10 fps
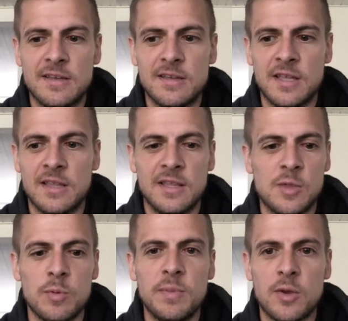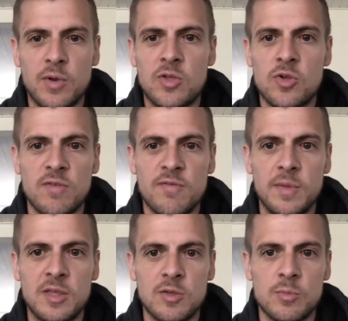this would be a great choice for me
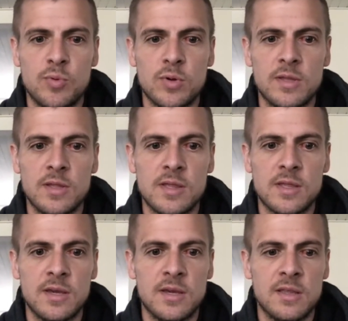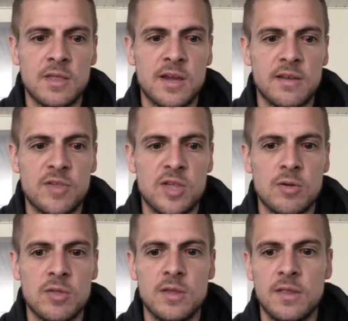to support this kind of
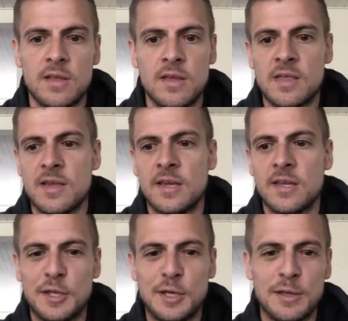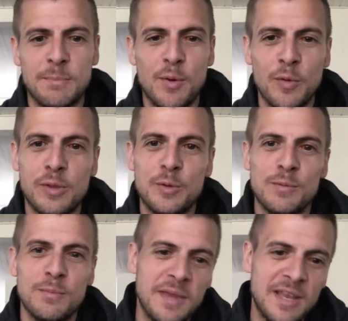charity, as I can both do
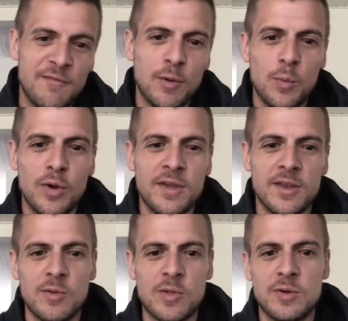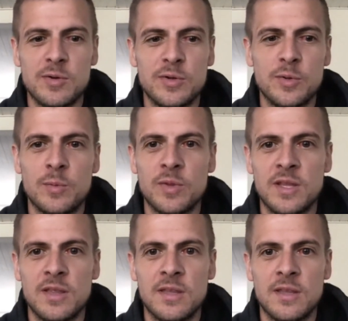meaningful work and also do it
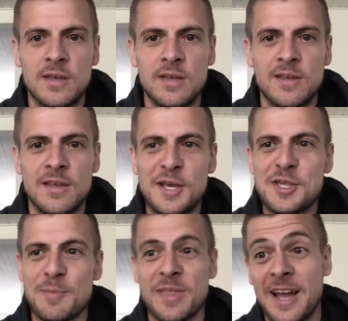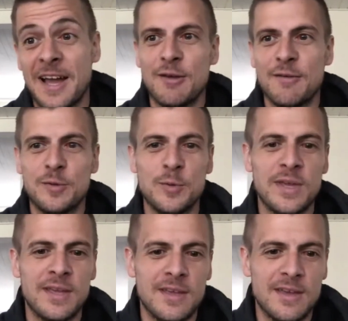within something I love
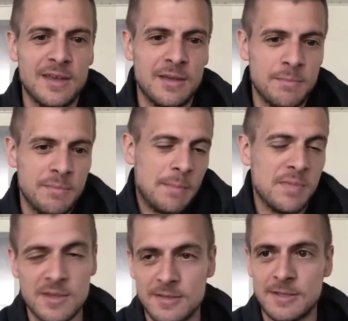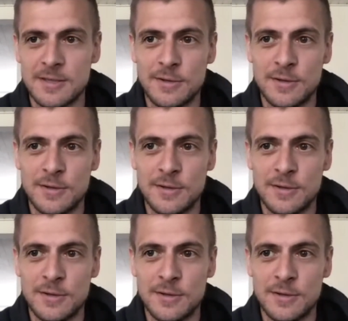doing, badminton. So